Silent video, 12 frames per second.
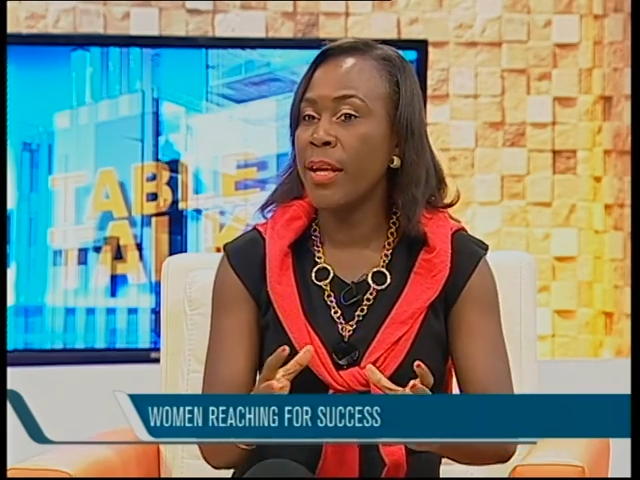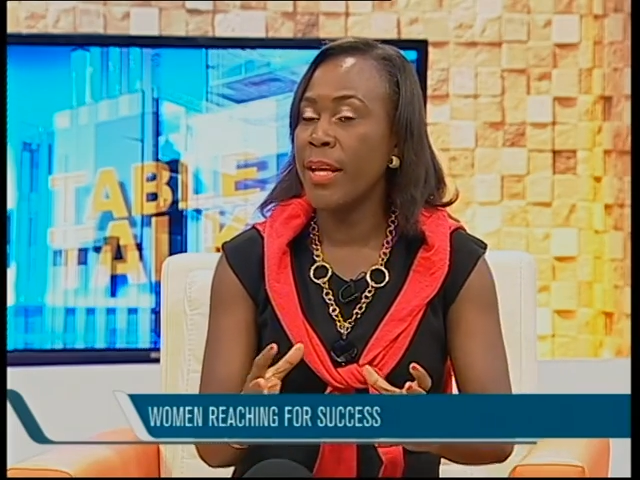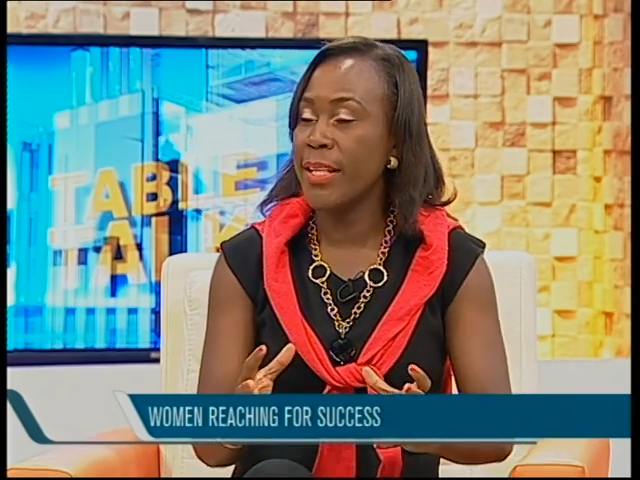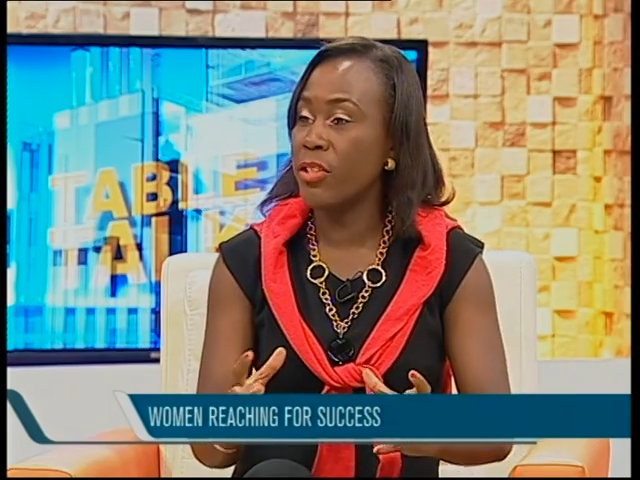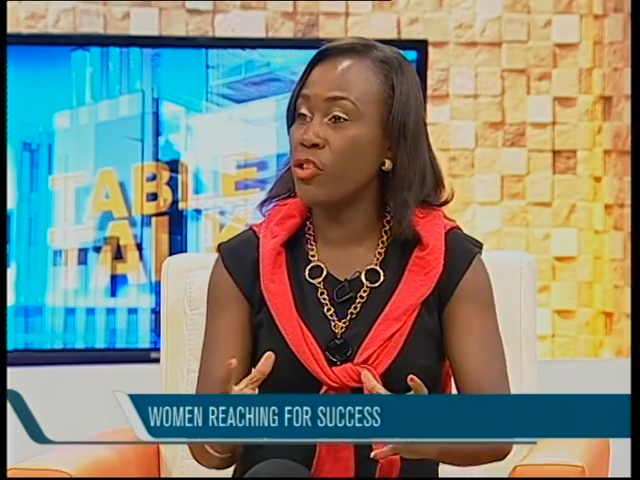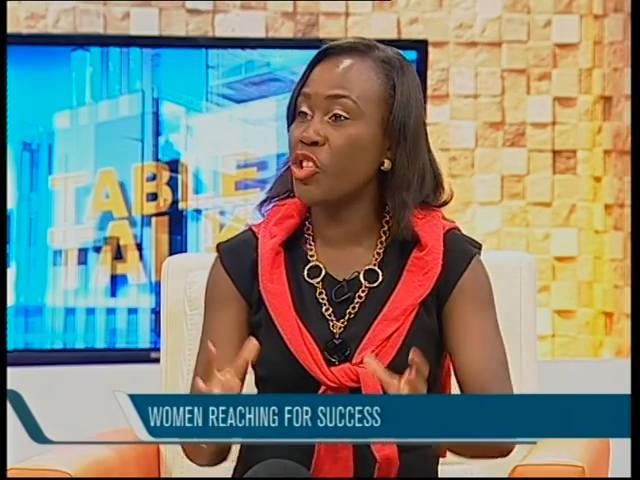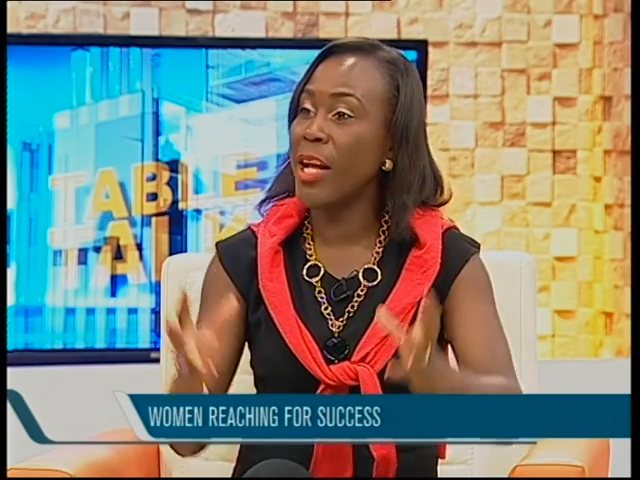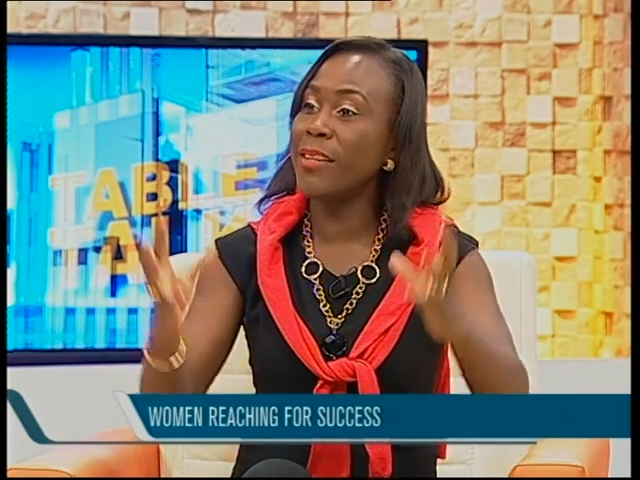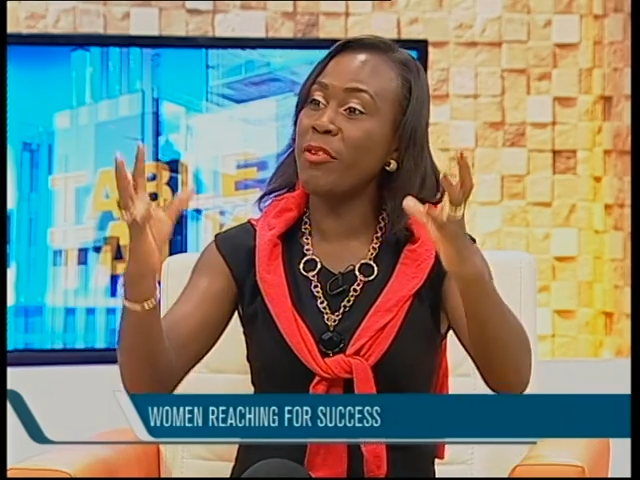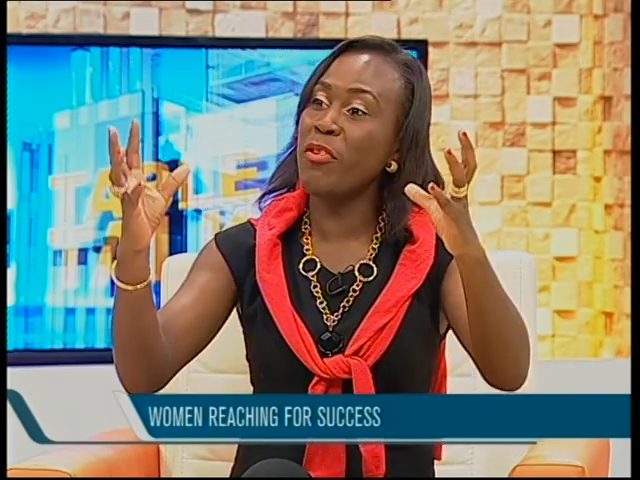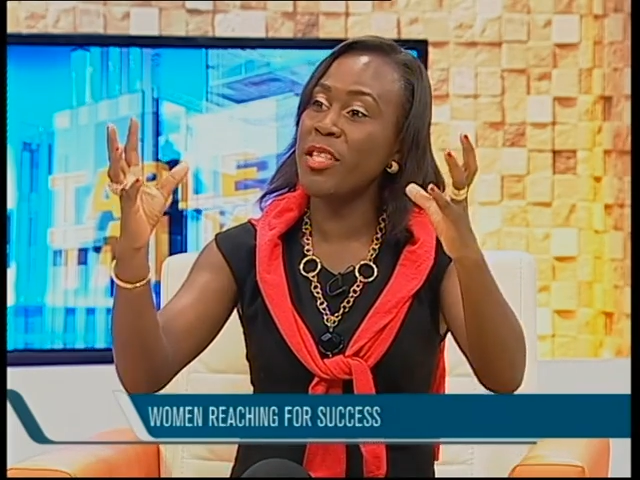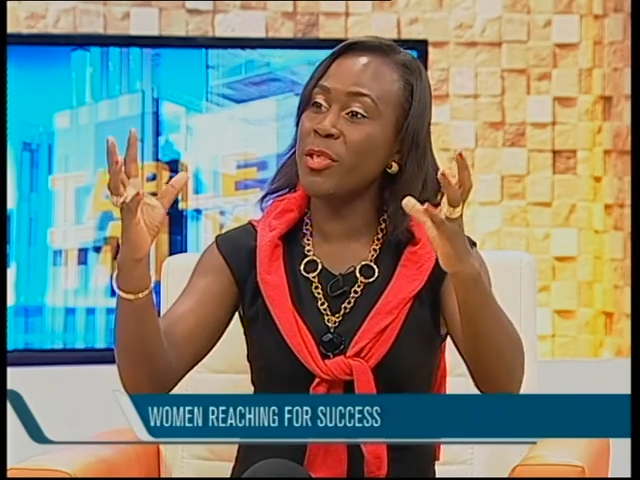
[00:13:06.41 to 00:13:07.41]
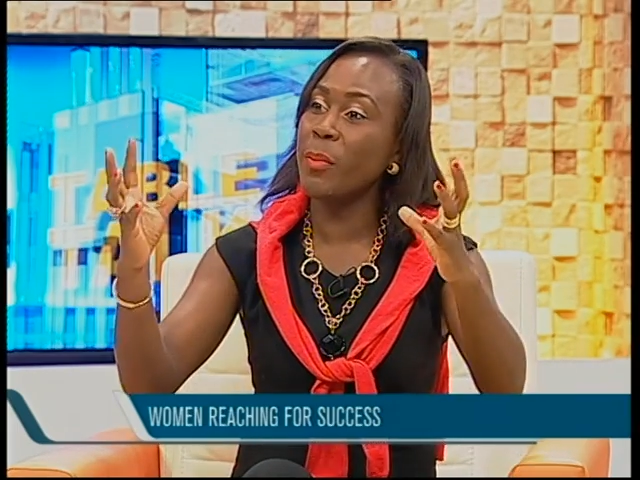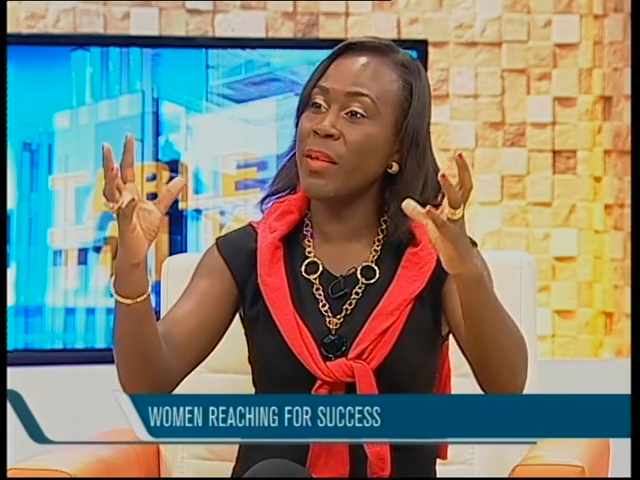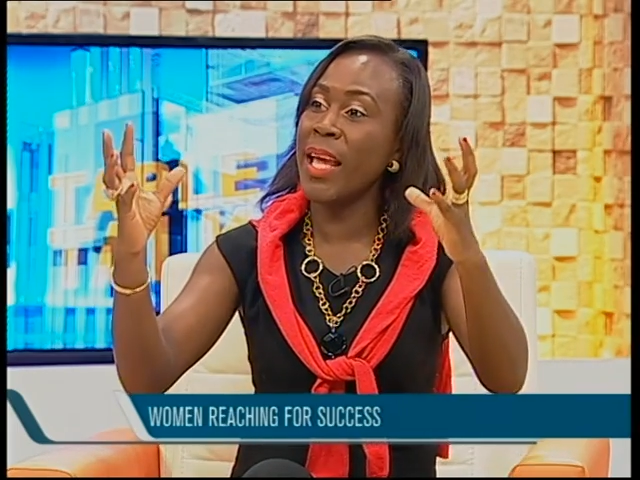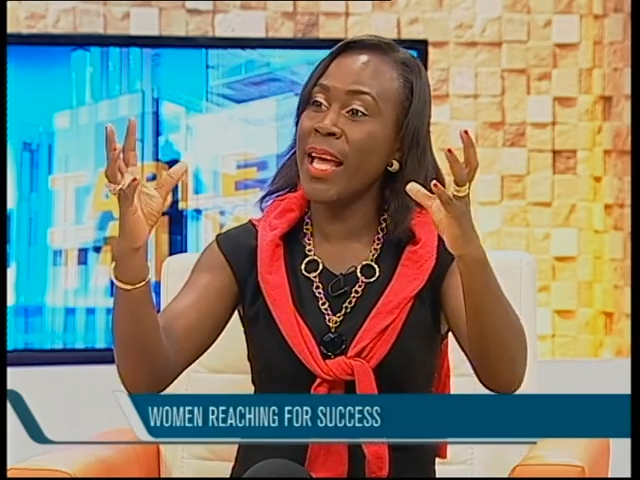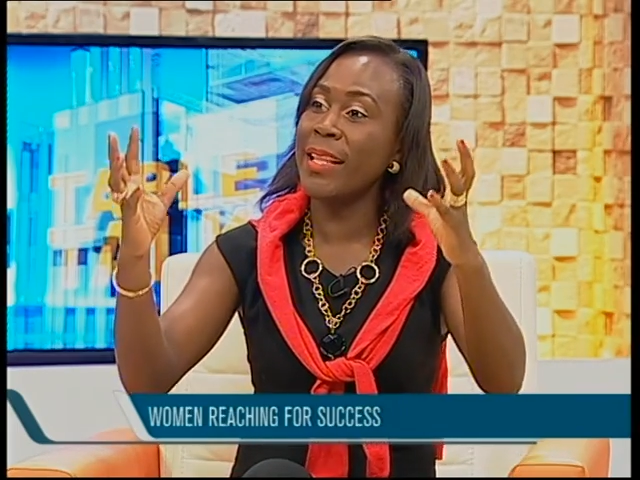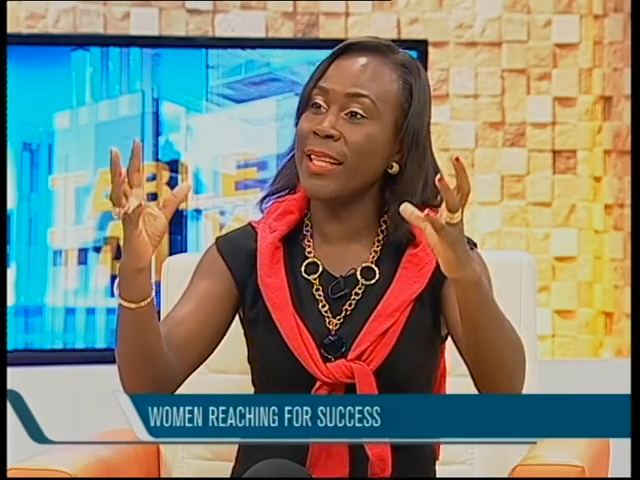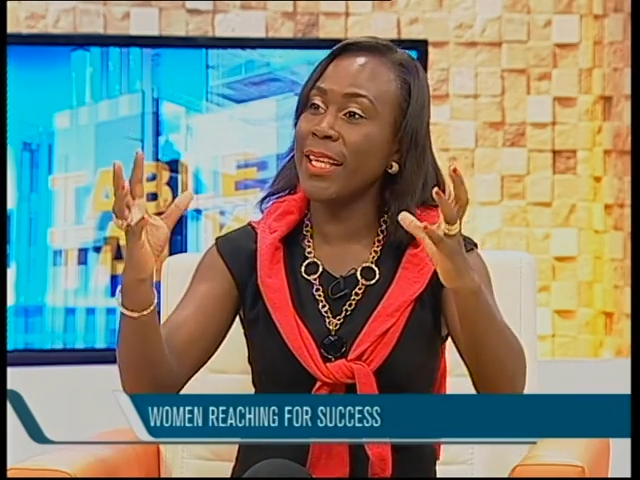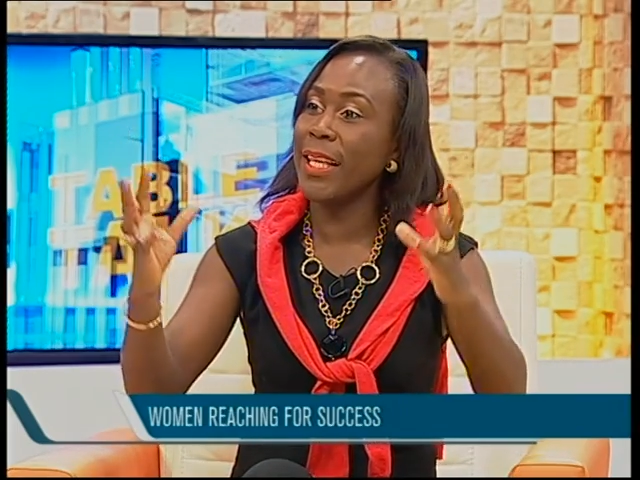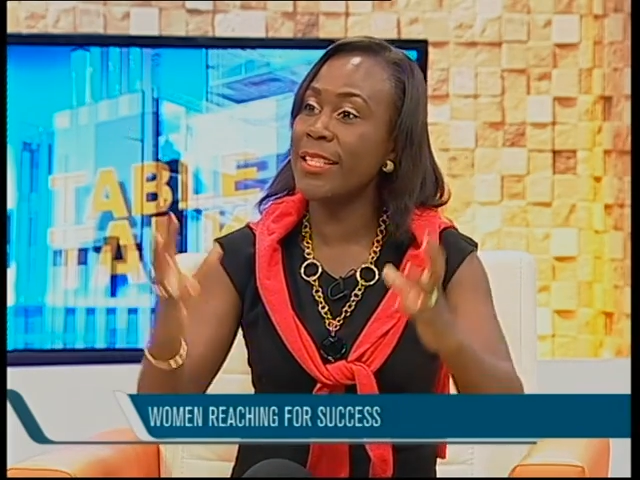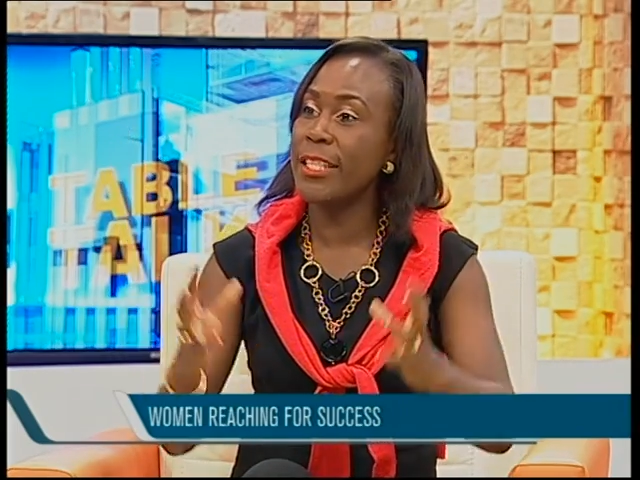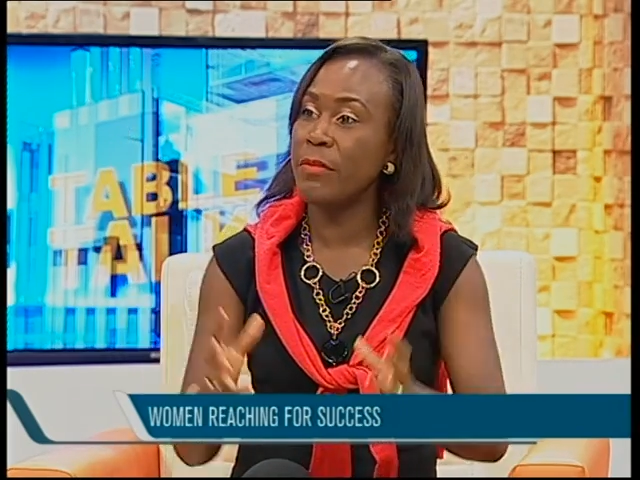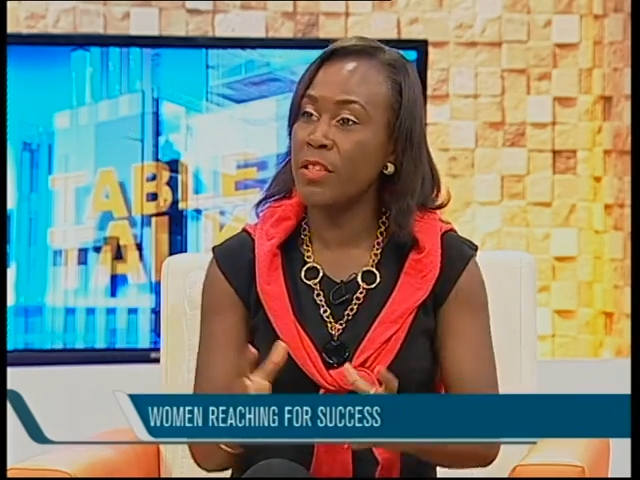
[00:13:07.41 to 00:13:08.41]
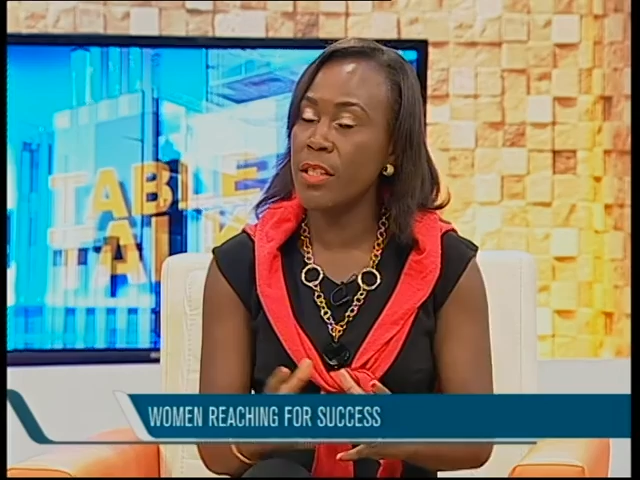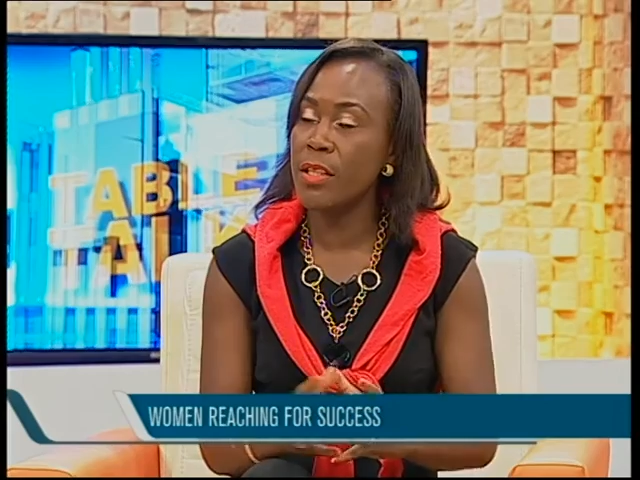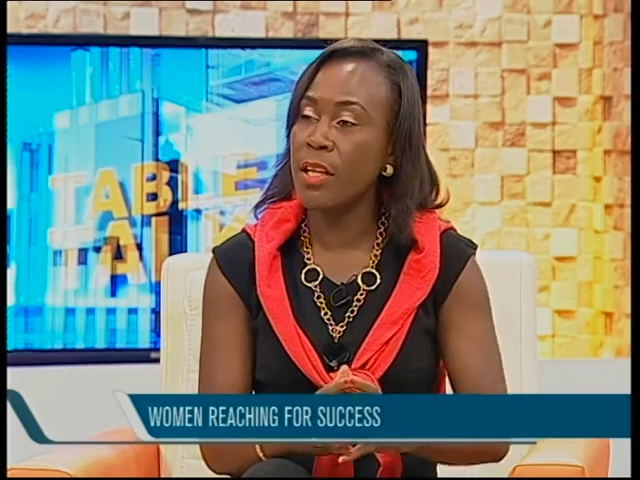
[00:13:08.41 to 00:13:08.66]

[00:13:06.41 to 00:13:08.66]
it's the child that raises up their hand that gets lifted.